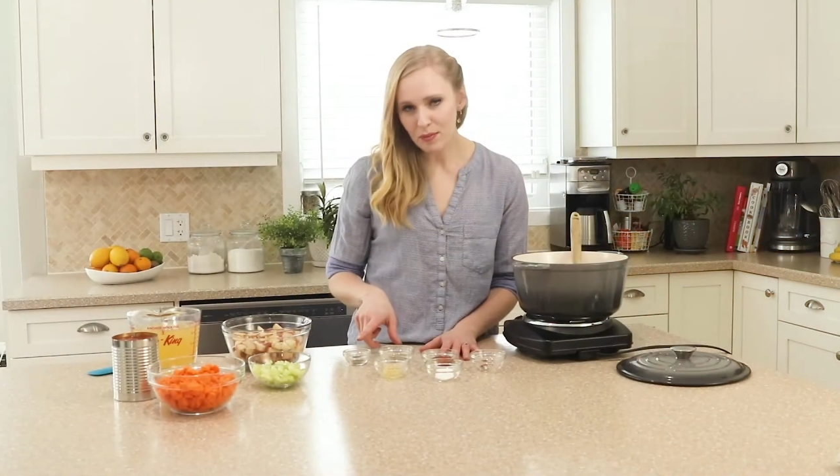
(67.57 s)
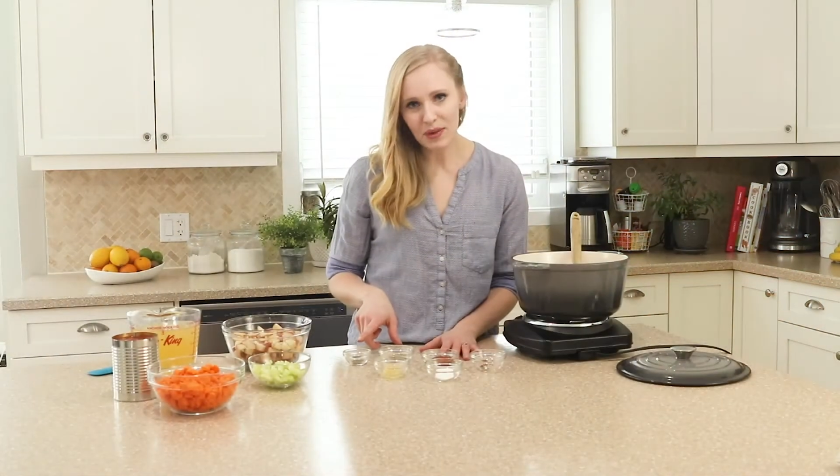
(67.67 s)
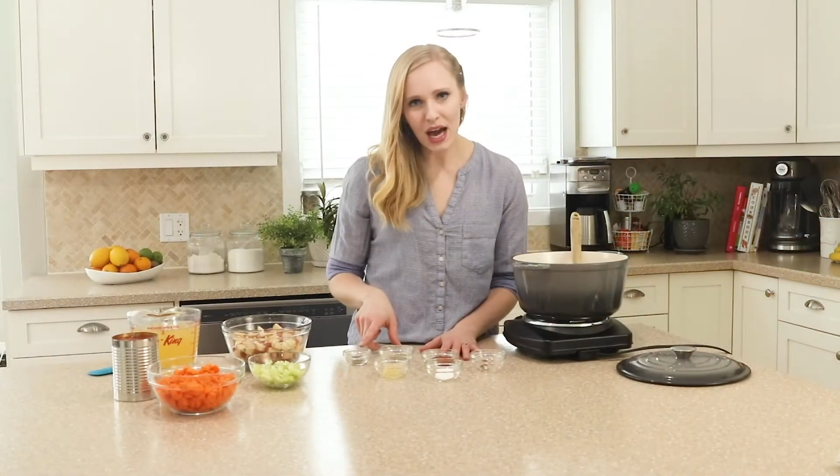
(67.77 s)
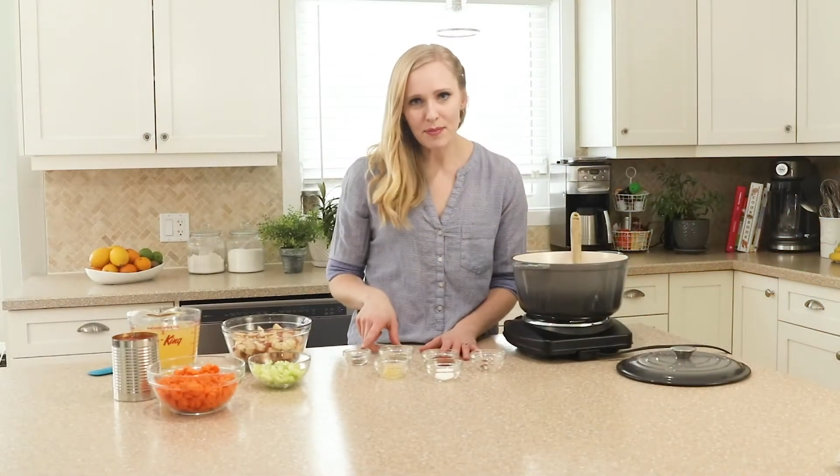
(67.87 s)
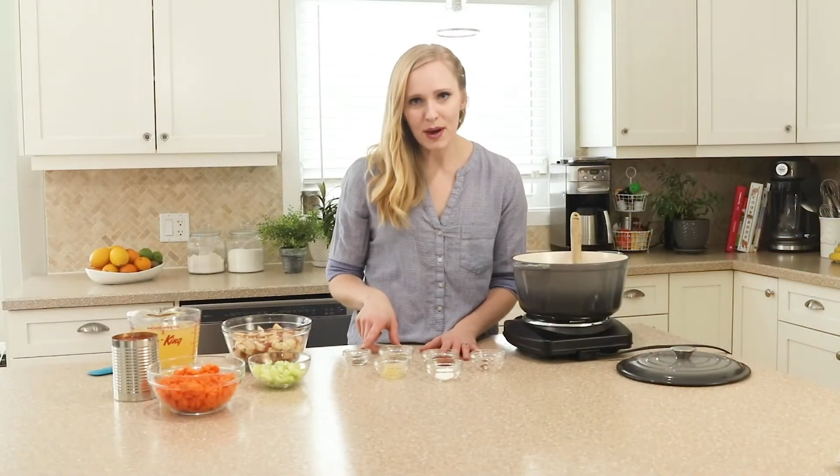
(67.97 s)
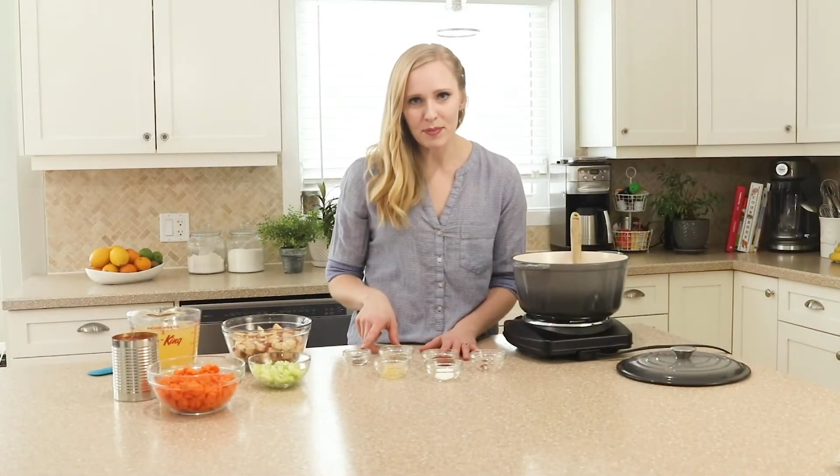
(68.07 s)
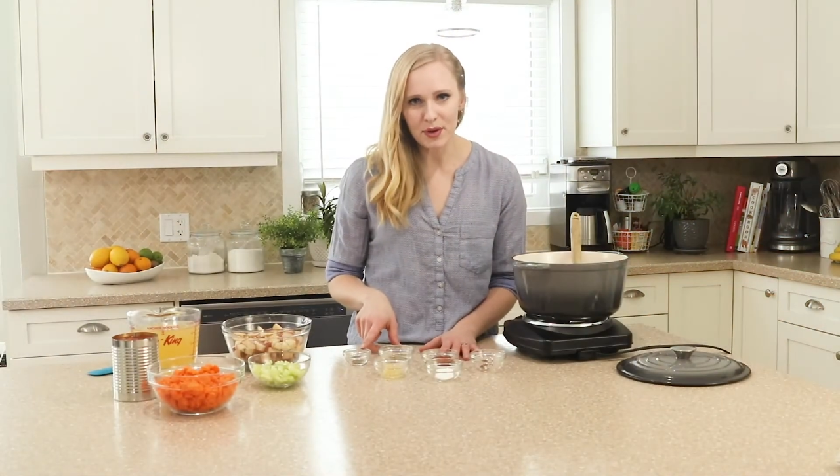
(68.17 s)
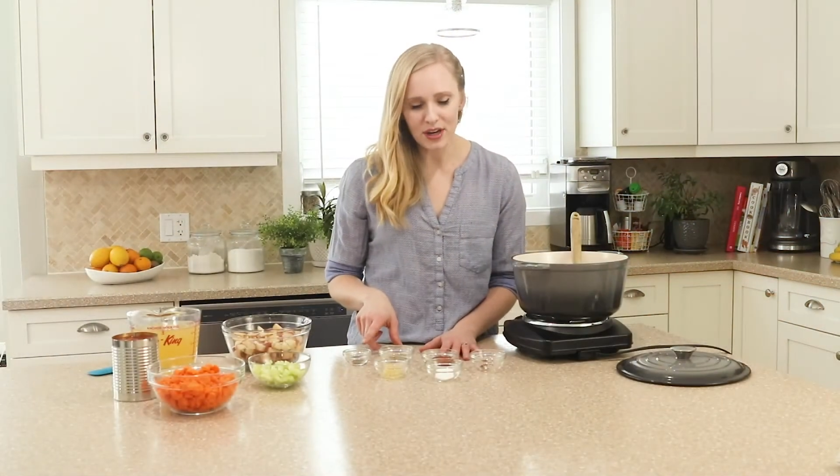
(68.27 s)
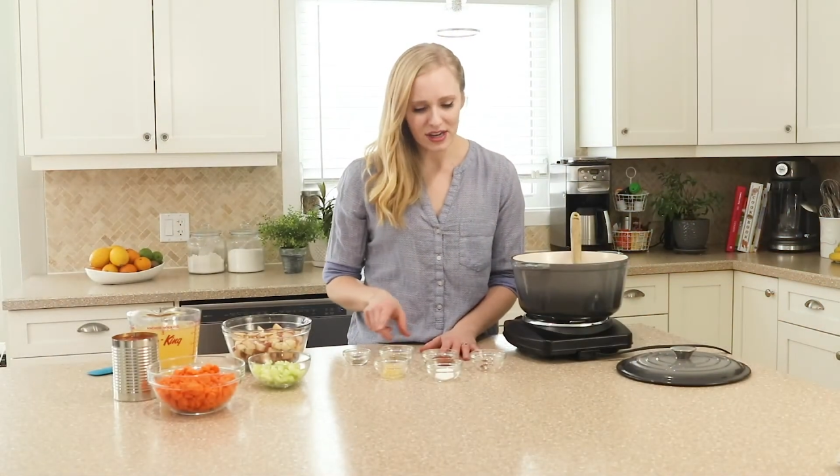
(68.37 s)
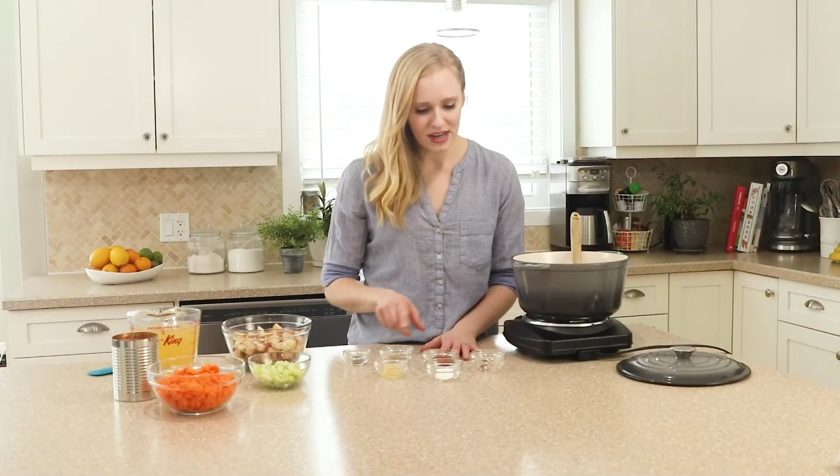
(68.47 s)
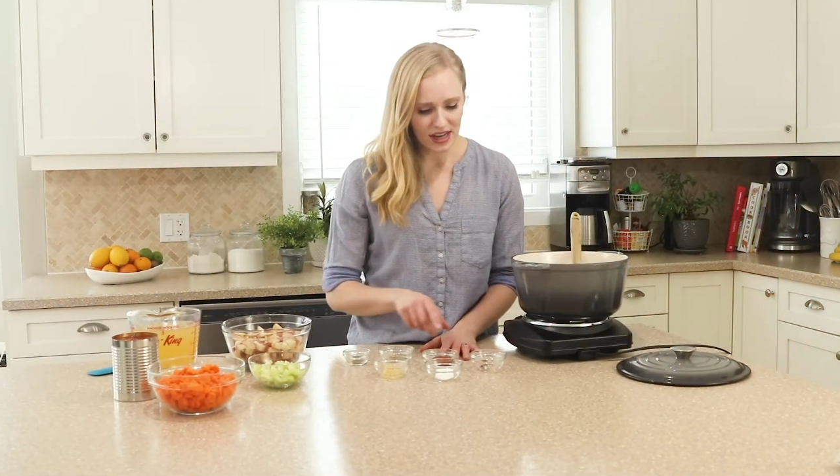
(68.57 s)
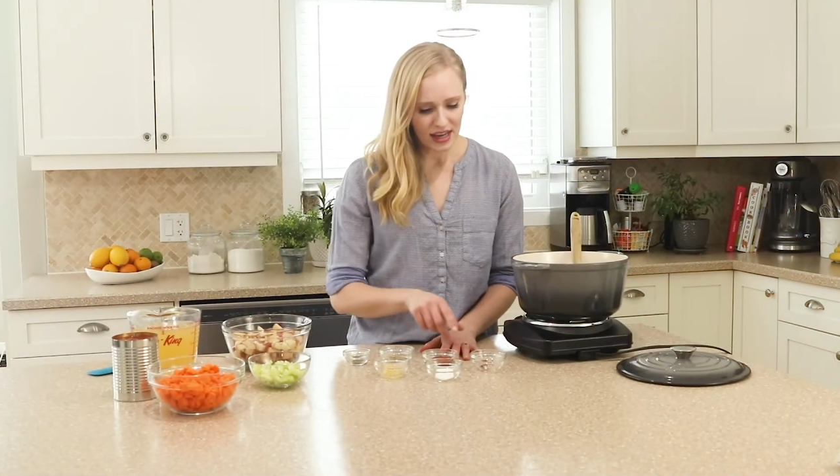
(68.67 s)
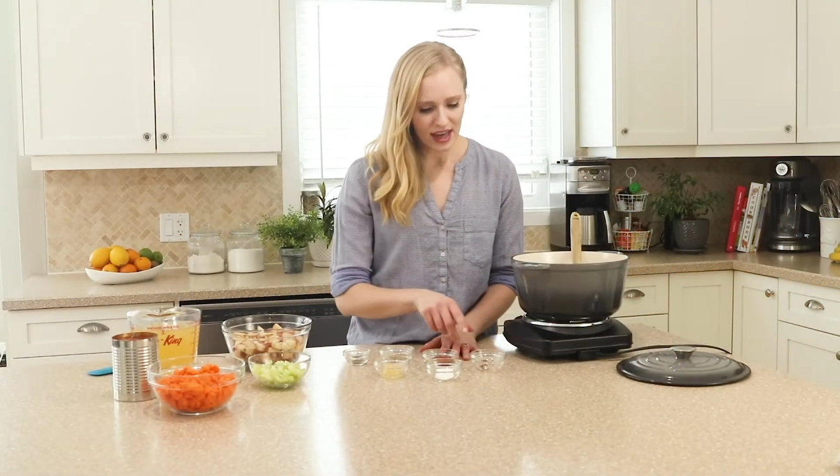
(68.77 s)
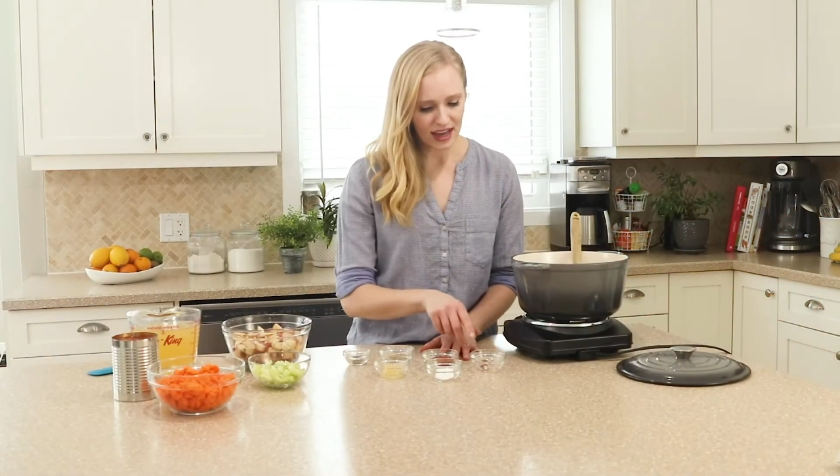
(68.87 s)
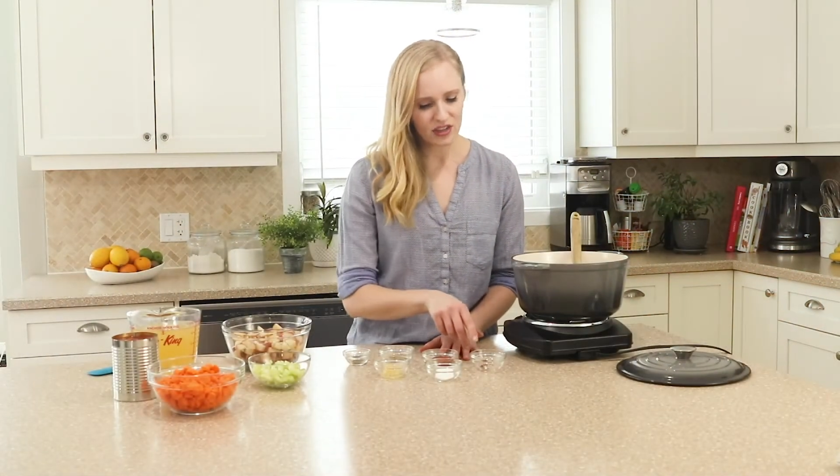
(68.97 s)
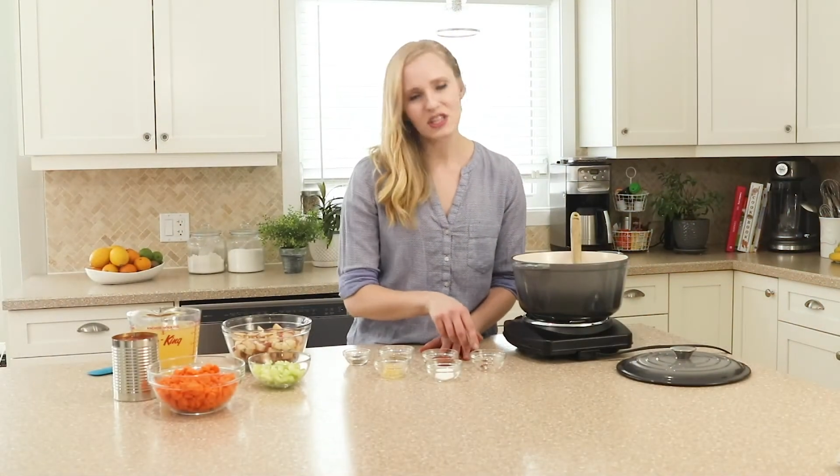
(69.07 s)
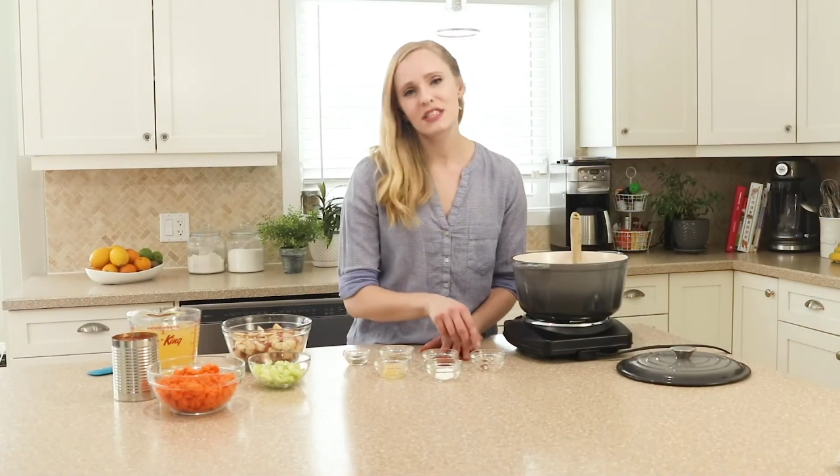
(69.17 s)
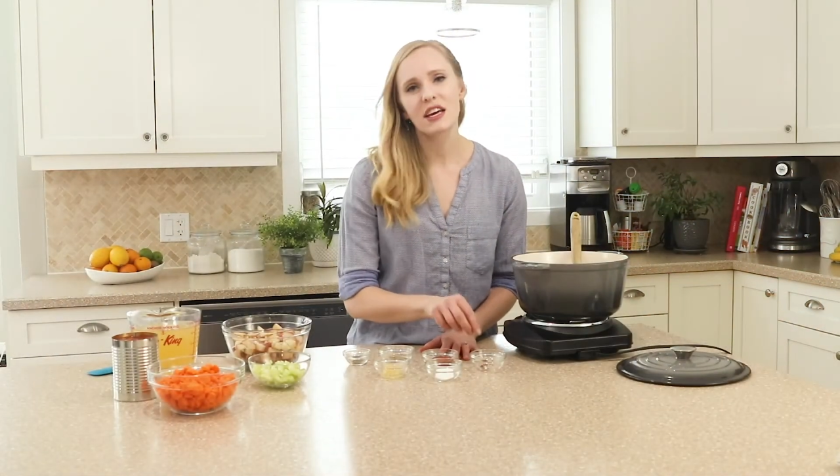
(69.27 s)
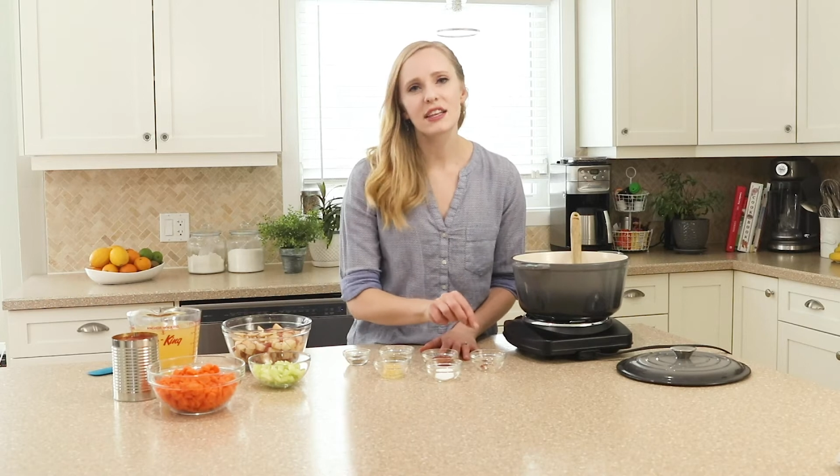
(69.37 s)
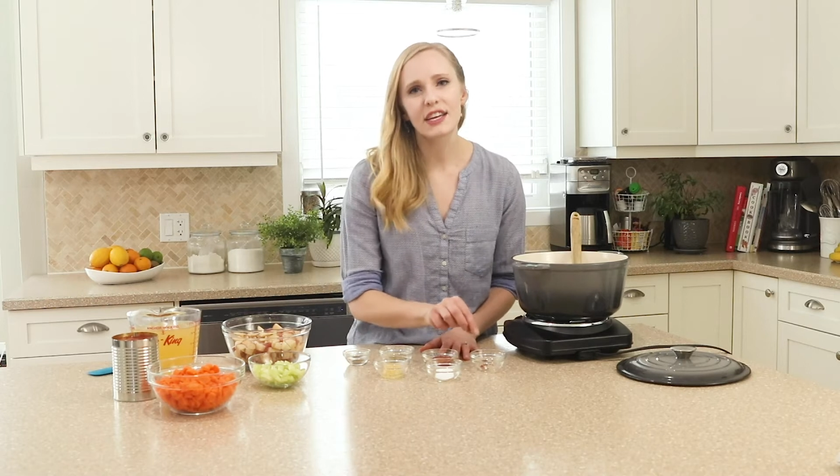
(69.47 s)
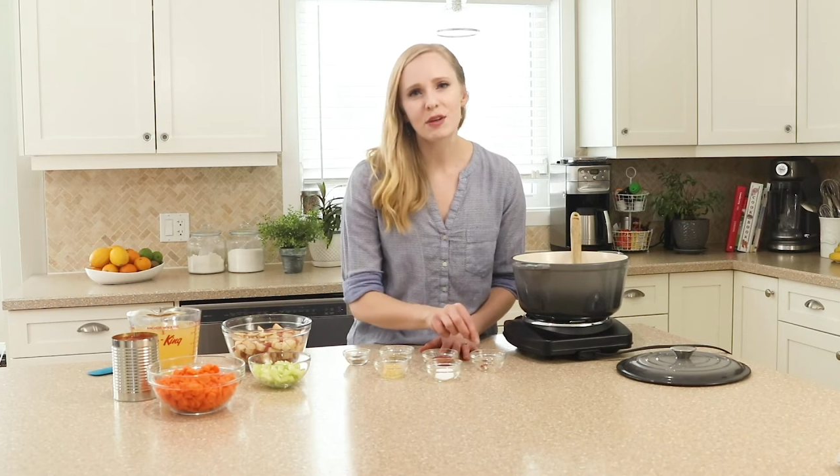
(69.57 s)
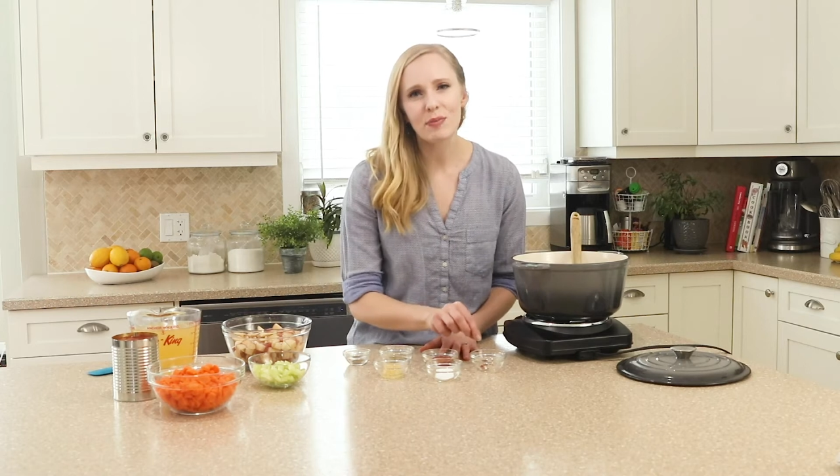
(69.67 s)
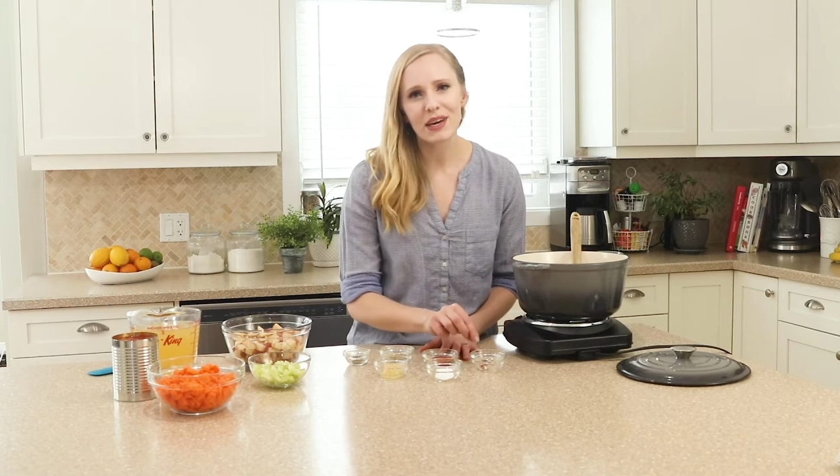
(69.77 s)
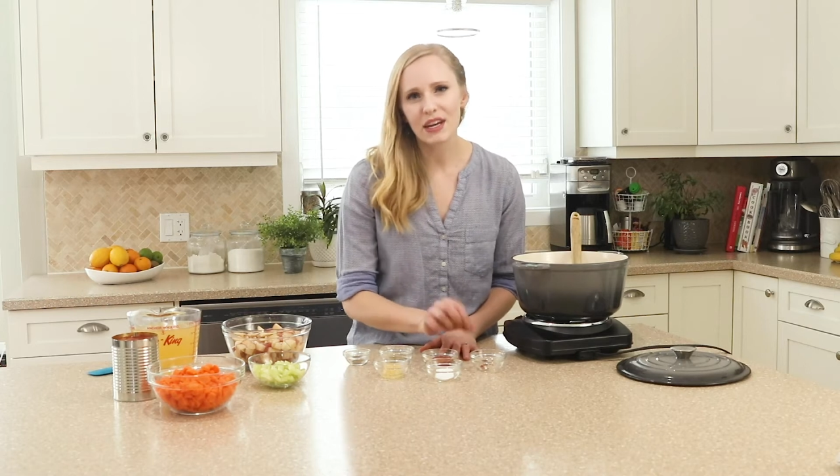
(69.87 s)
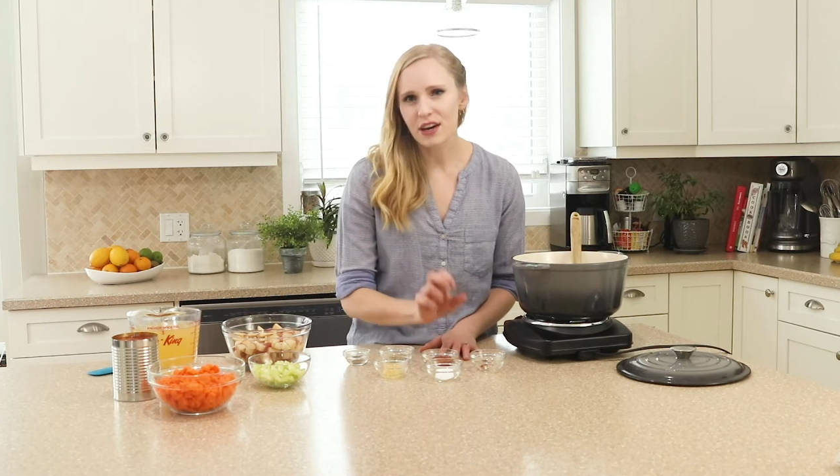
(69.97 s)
black pepper, and just a little bit